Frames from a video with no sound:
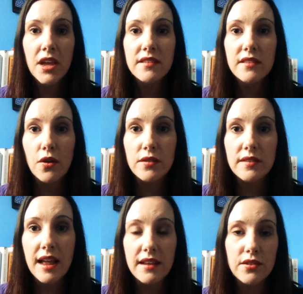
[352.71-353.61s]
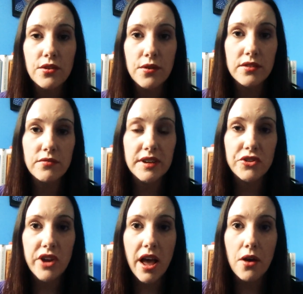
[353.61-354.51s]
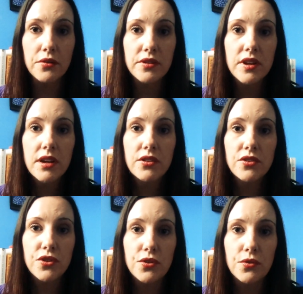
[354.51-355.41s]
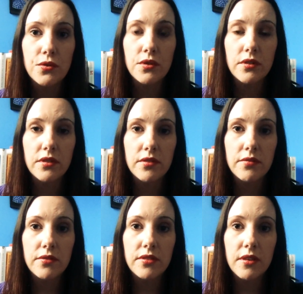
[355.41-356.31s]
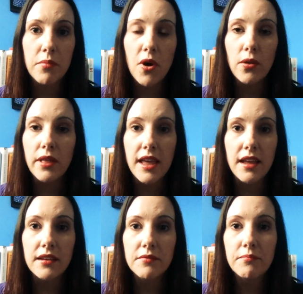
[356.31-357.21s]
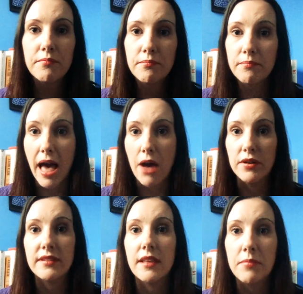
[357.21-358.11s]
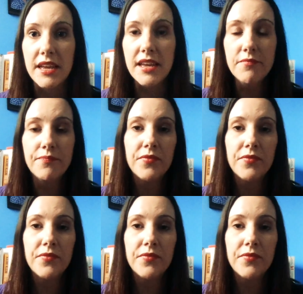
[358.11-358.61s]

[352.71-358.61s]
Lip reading: So Status Quo has reached out to the polling powers that be,